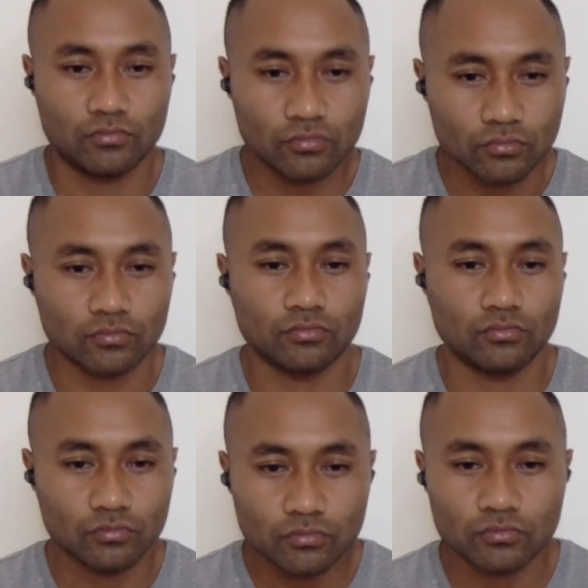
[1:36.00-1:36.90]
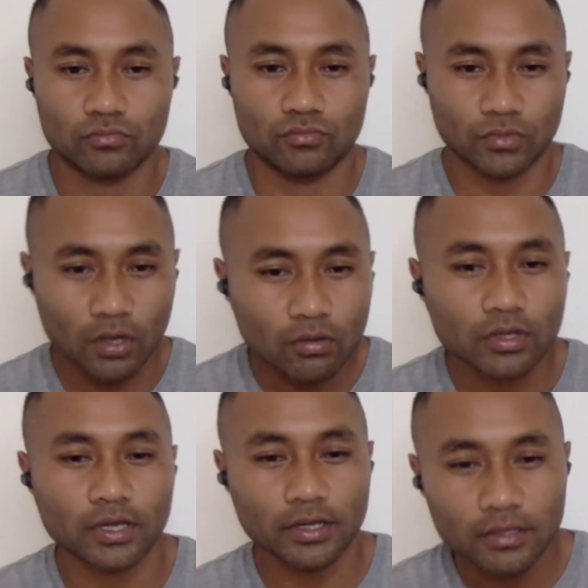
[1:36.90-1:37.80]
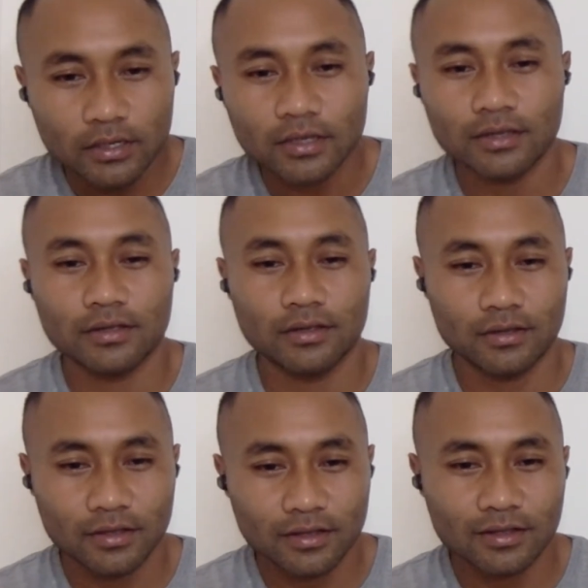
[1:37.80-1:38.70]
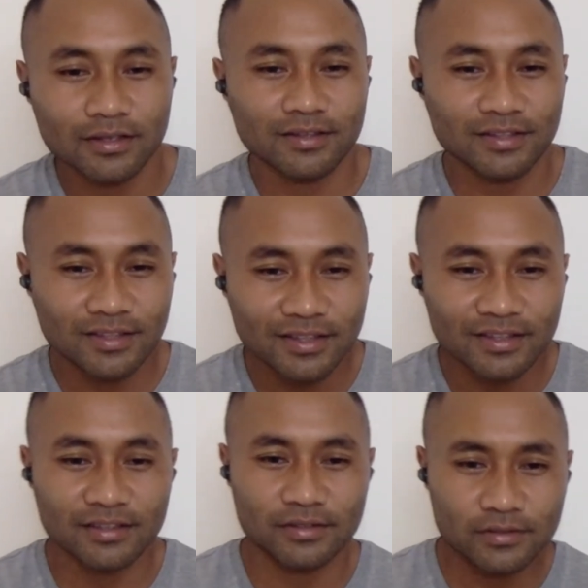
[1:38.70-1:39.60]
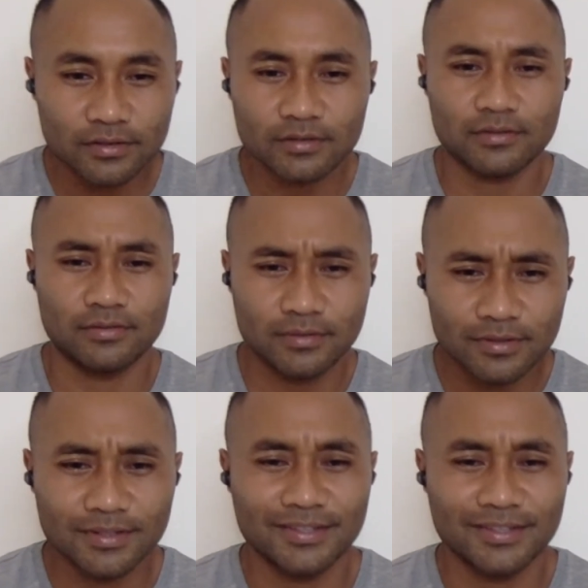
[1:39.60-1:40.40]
right. Okay. Smooth like butter, like